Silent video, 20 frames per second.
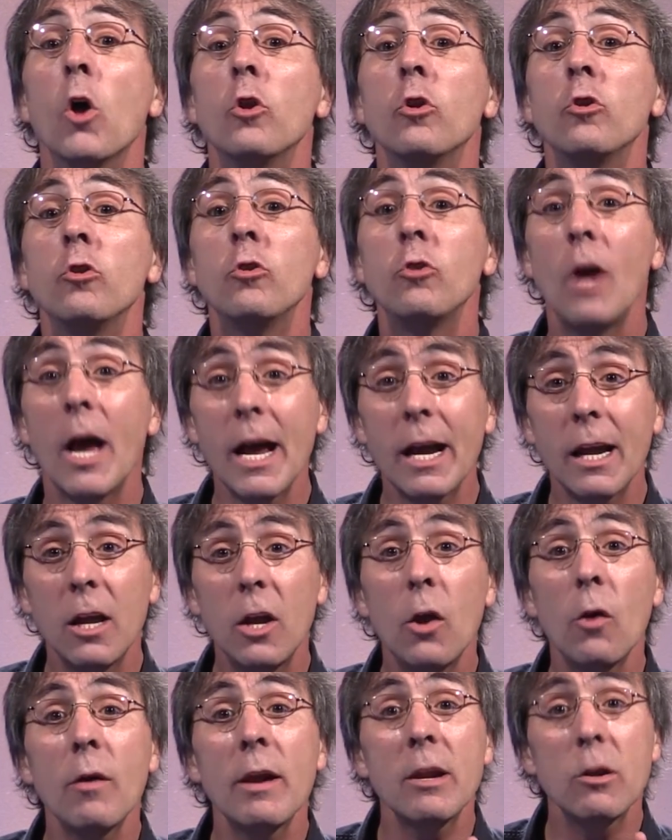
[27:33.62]
Check
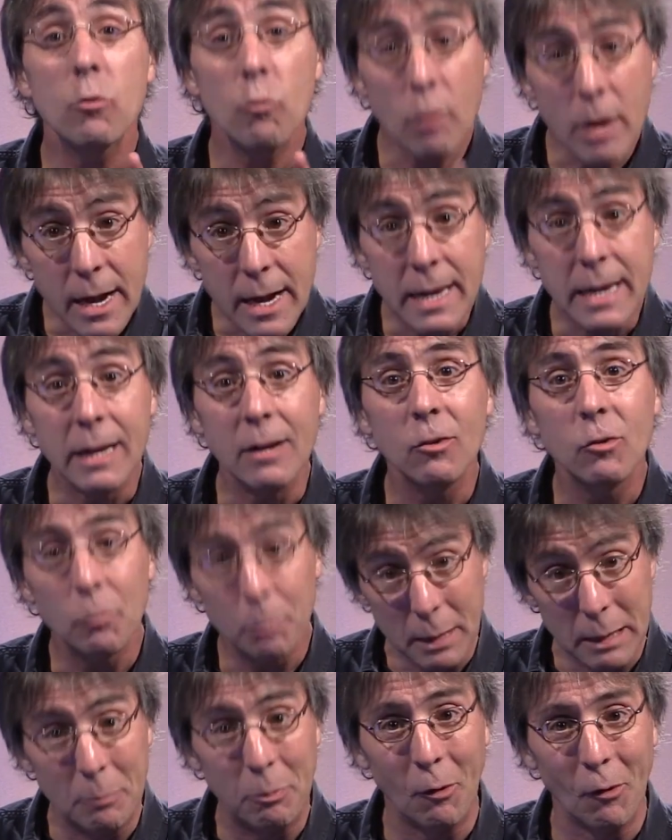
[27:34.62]
your ingredients,
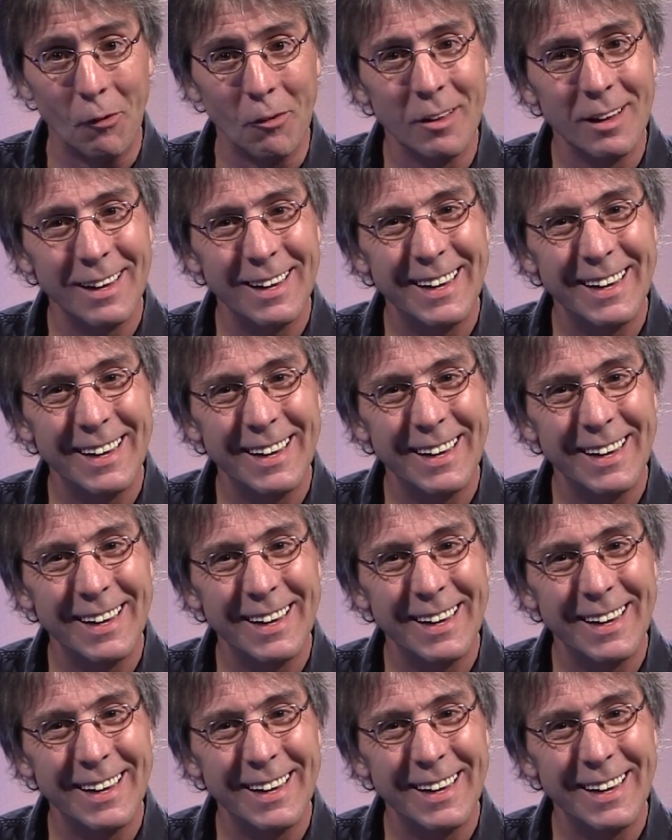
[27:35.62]
people.